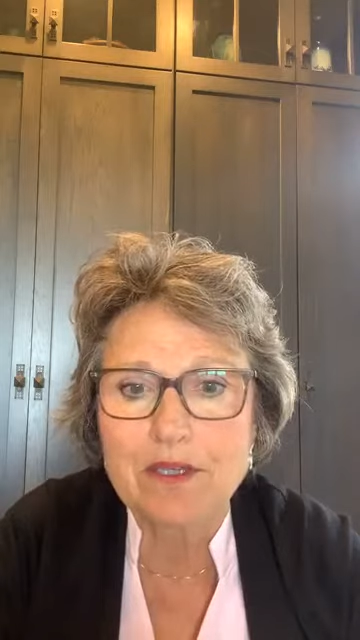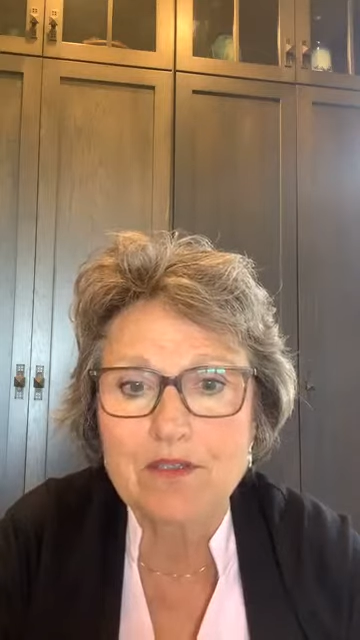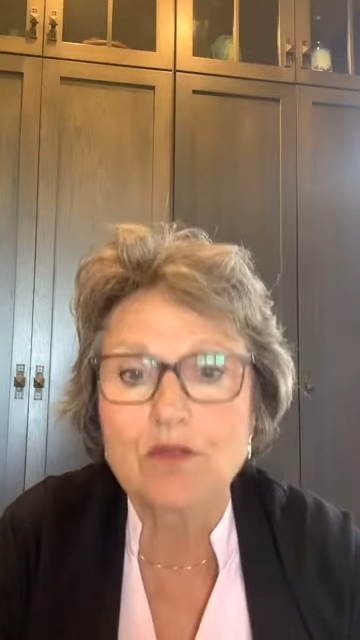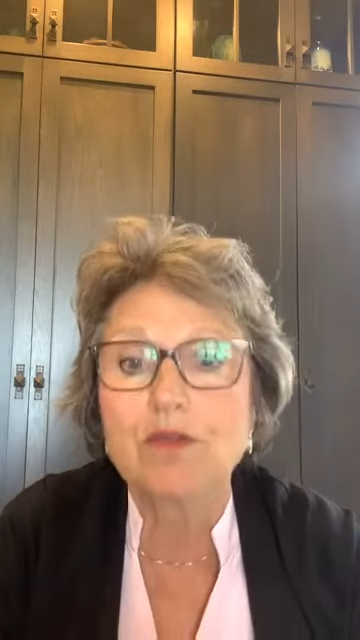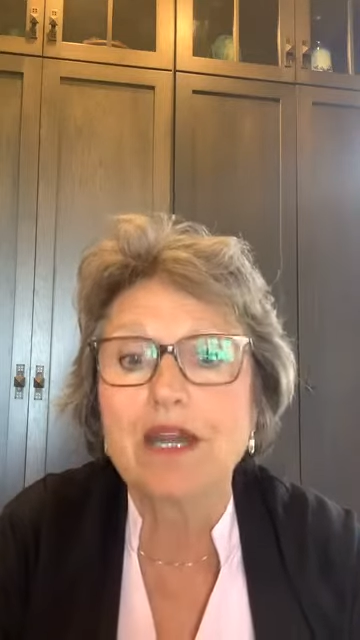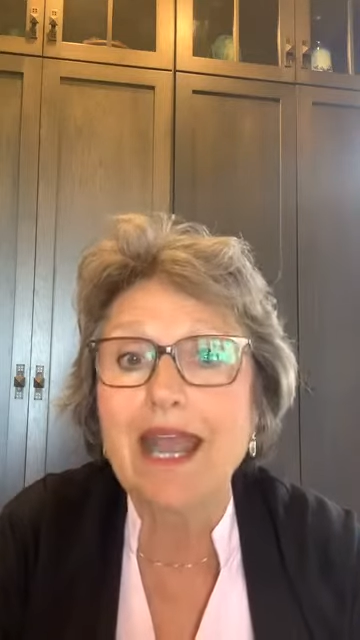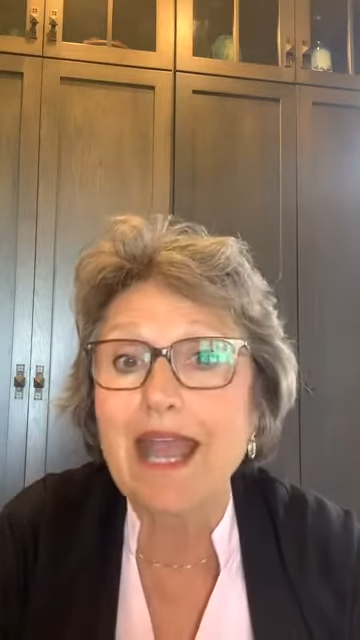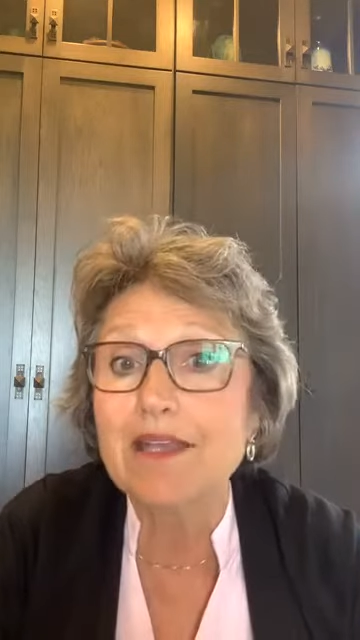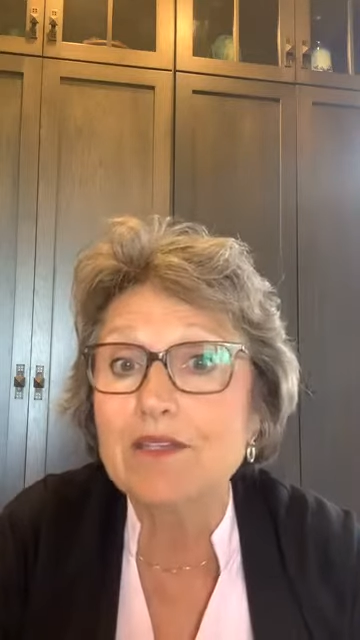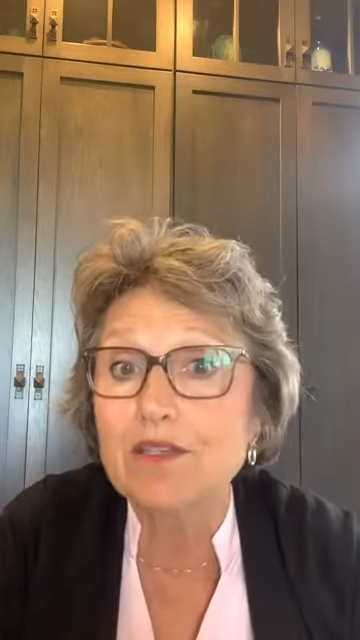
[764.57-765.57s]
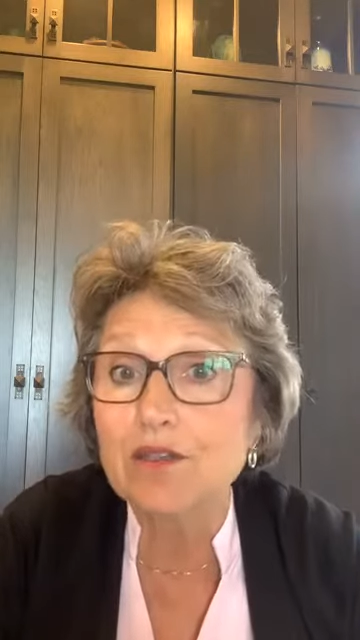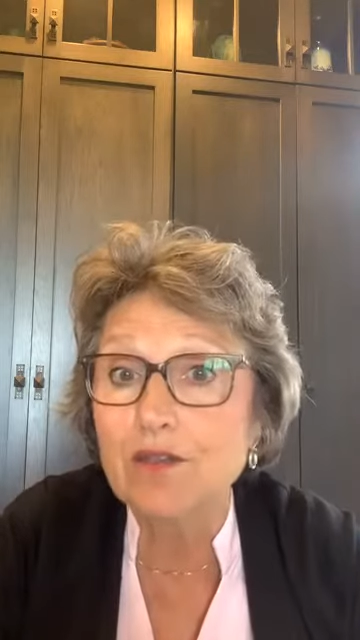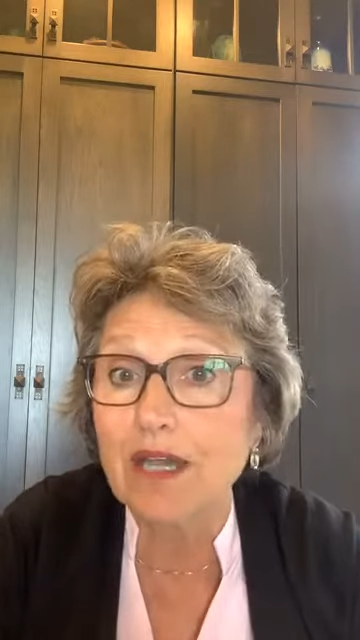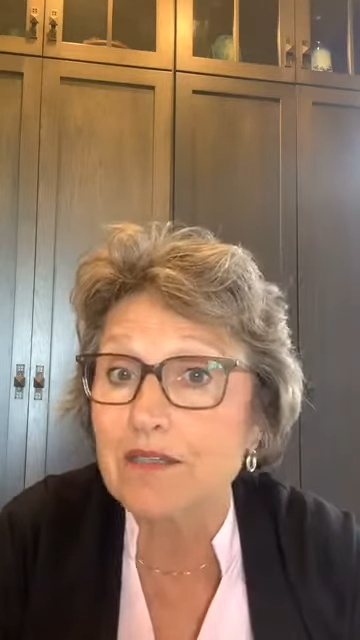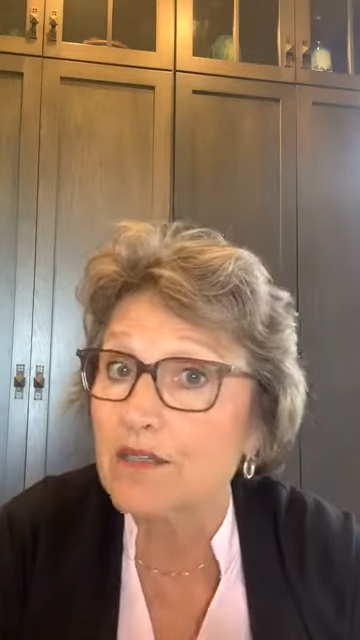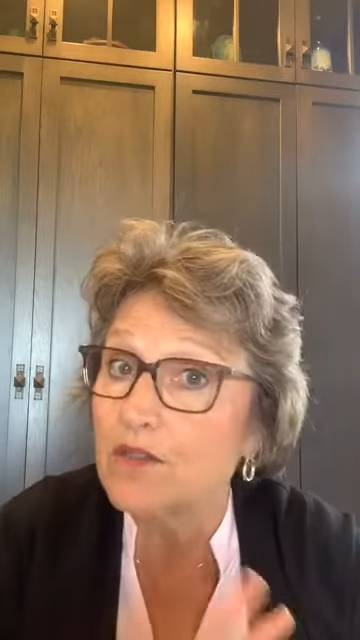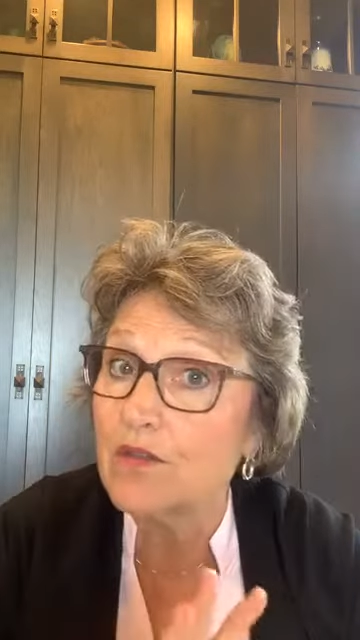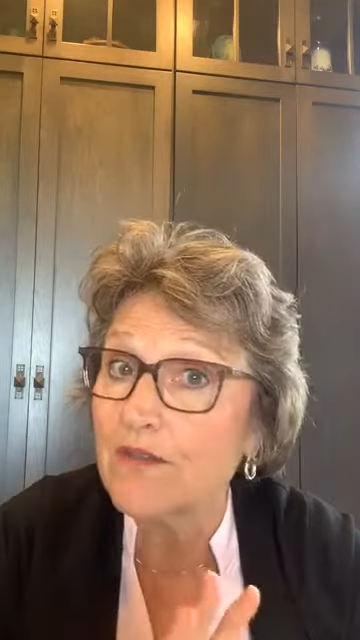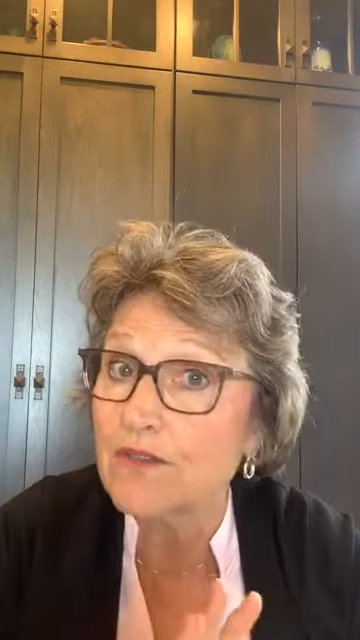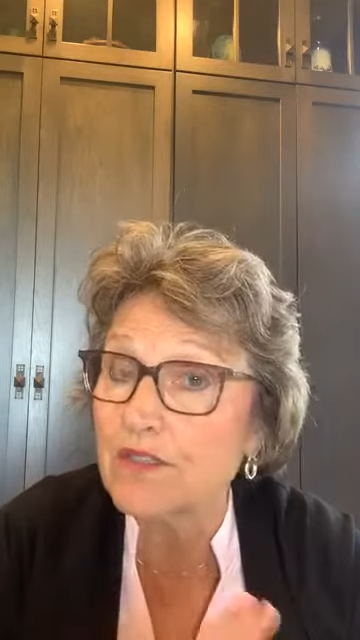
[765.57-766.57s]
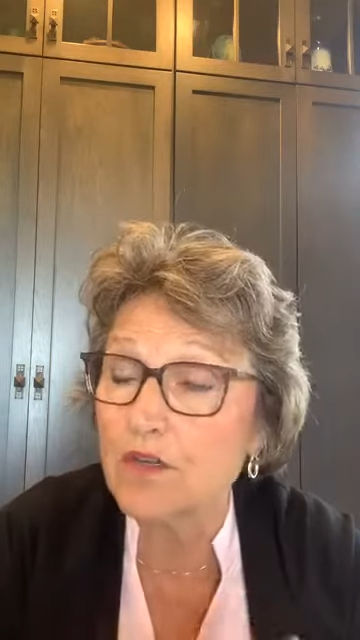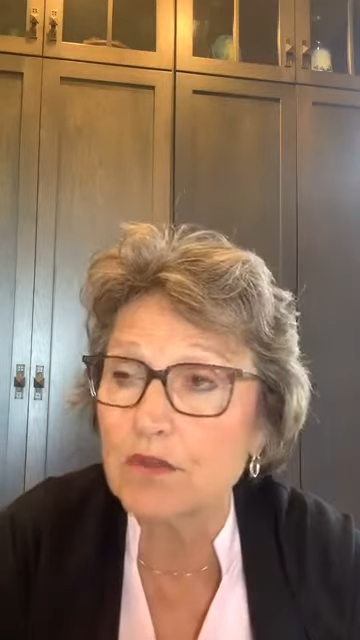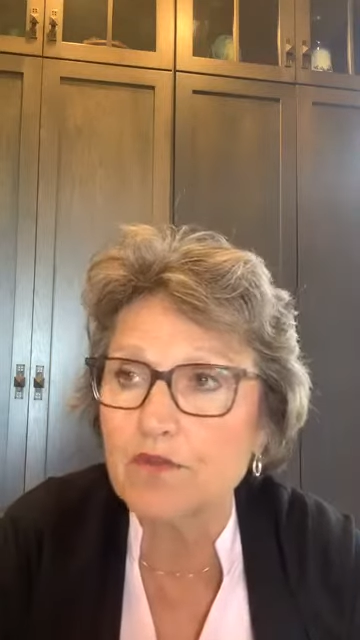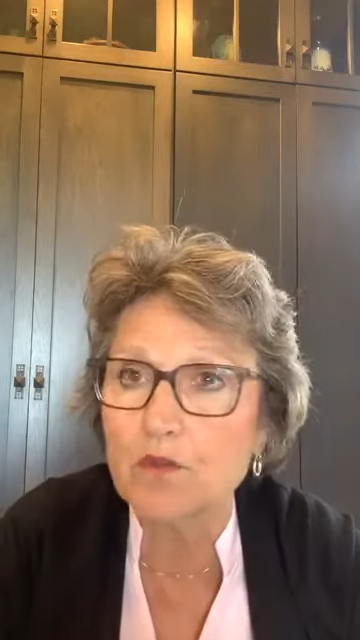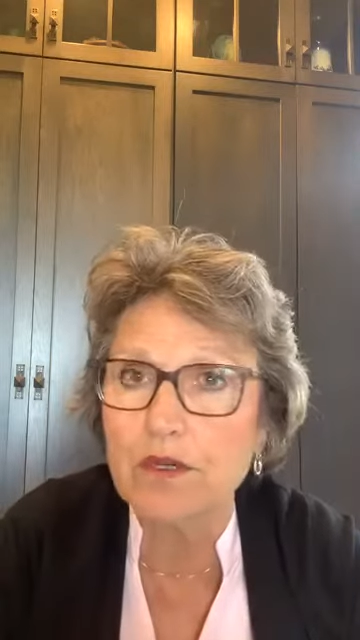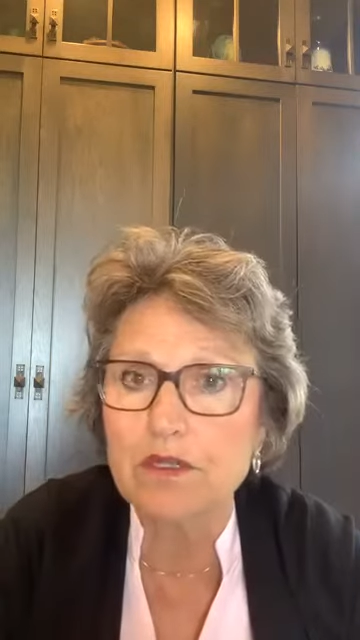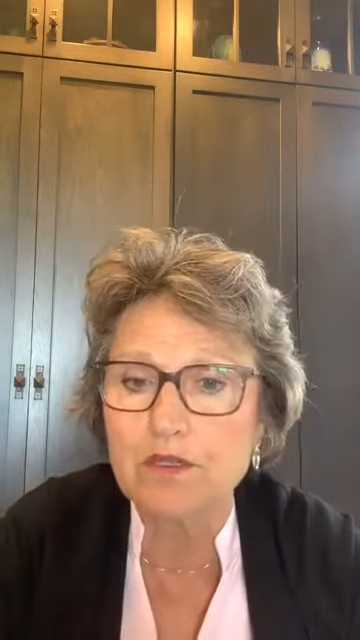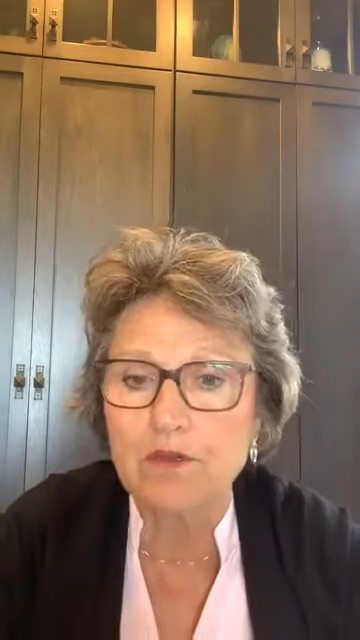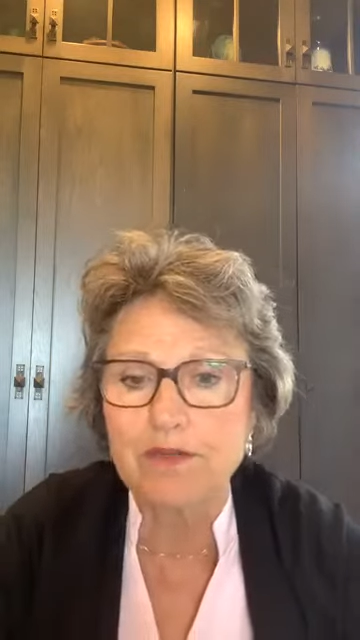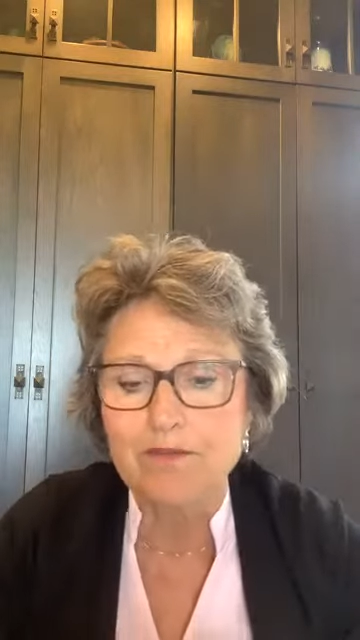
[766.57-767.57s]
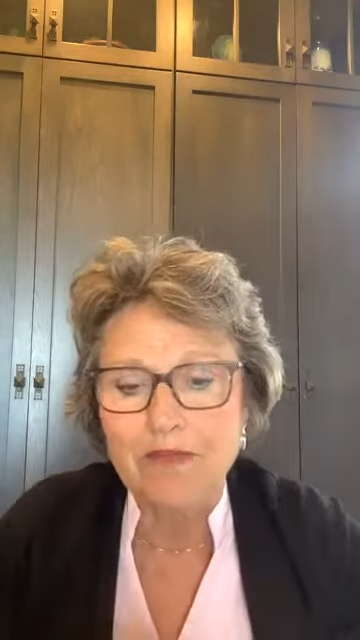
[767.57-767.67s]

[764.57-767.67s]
and so I'm going to ask you guys, and you have to tell me if you want to do it.